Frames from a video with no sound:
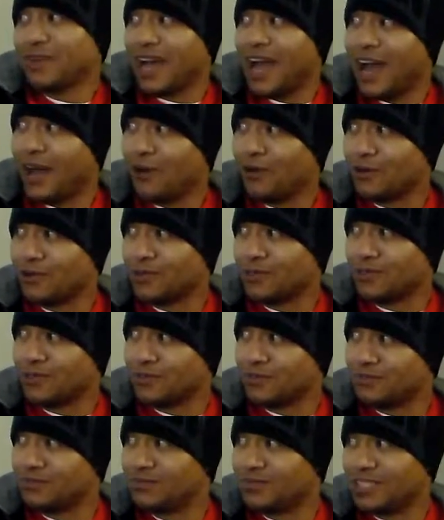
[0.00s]

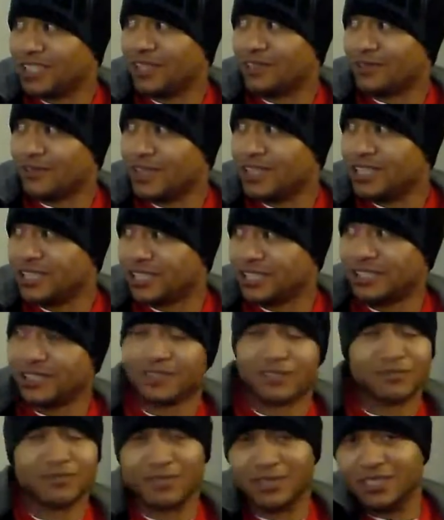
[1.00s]
our
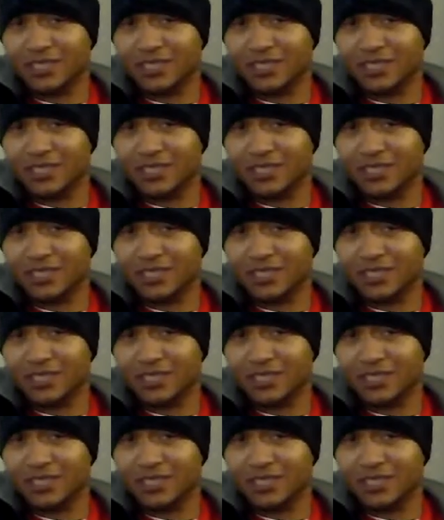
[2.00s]
generation